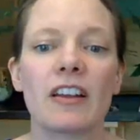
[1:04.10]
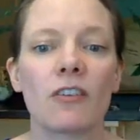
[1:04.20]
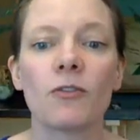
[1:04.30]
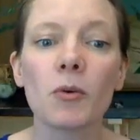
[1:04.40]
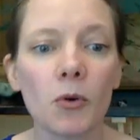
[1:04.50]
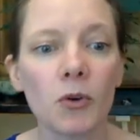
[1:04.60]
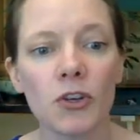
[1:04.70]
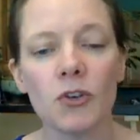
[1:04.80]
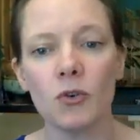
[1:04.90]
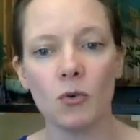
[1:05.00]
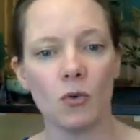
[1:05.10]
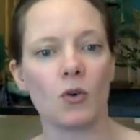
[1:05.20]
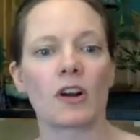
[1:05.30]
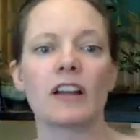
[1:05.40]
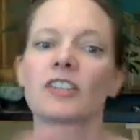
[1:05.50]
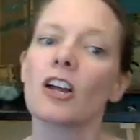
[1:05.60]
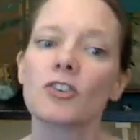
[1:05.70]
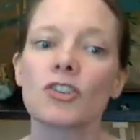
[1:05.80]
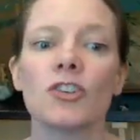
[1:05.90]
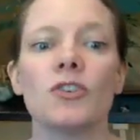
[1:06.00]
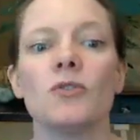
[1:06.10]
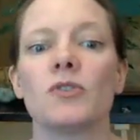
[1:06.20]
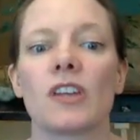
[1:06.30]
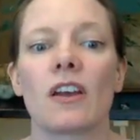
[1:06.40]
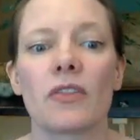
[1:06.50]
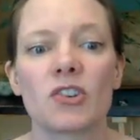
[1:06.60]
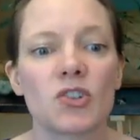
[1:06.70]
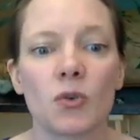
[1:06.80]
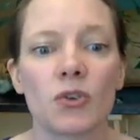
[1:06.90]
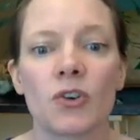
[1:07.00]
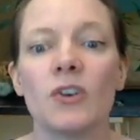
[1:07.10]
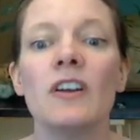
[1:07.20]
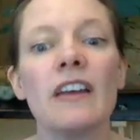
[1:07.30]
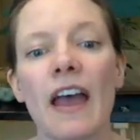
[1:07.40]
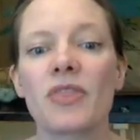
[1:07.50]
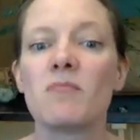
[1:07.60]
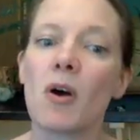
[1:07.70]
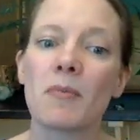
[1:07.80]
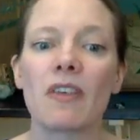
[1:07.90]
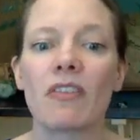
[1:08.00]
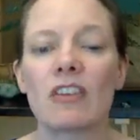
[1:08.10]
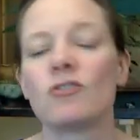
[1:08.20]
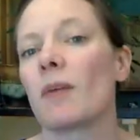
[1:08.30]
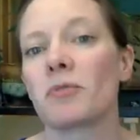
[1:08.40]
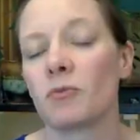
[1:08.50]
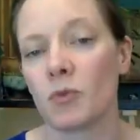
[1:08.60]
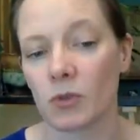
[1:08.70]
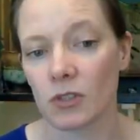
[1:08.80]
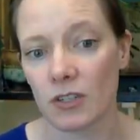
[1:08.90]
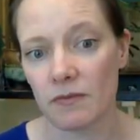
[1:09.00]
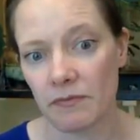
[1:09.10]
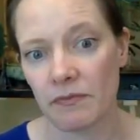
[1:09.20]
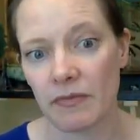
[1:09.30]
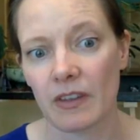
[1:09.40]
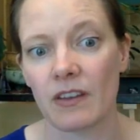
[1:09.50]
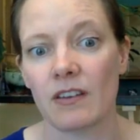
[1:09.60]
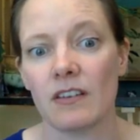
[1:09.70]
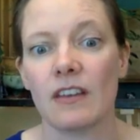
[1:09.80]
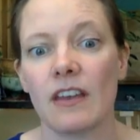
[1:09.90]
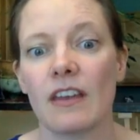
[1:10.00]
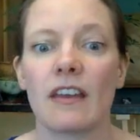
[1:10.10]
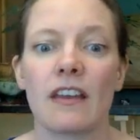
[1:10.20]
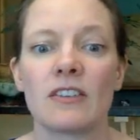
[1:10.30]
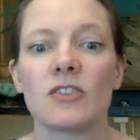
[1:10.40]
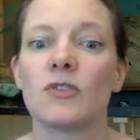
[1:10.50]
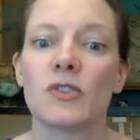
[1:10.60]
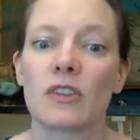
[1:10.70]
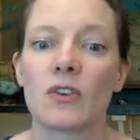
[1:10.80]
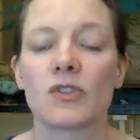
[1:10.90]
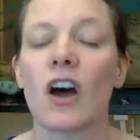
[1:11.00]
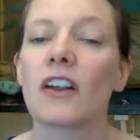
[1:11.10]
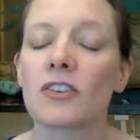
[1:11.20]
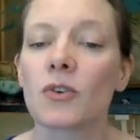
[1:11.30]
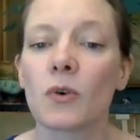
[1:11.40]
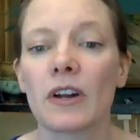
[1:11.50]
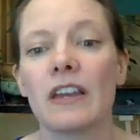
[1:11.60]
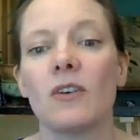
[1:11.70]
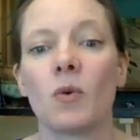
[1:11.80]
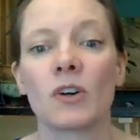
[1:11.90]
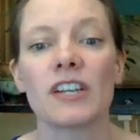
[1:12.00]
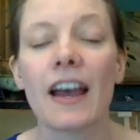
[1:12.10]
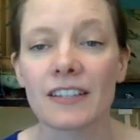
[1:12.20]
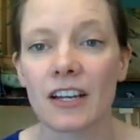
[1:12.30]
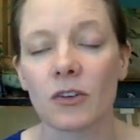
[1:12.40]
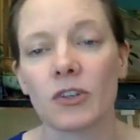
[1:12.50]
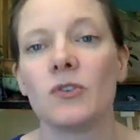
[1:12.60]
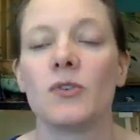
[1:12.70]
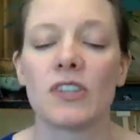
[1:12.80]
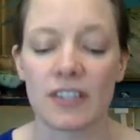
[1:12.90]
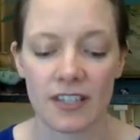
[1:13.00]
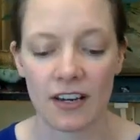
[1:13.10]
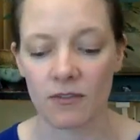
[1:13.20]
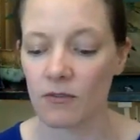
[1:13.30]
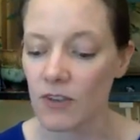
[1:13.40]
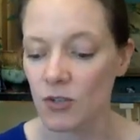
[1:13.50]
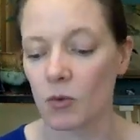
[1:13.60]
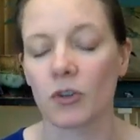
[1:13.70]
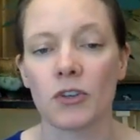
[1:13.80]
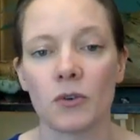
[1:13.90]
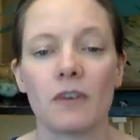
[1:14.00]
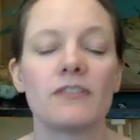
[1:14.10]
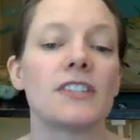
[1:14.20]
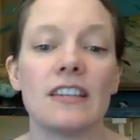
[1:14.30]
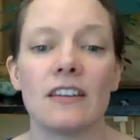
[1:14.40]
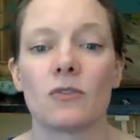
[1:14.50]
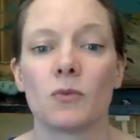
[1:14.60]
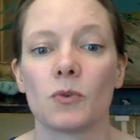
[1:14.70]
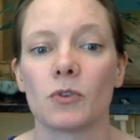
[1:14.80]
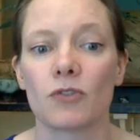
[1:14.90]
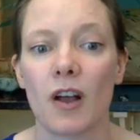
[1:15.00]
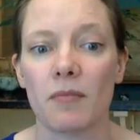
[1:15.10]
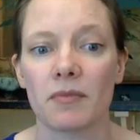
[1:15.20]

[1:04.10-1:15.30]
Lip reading: a verbal cue or a touch cue, say on the shoulder, at the moment that they drop the ruler, and using those auditory or tactile cues instead of the visual cue of seeing the ruler drop.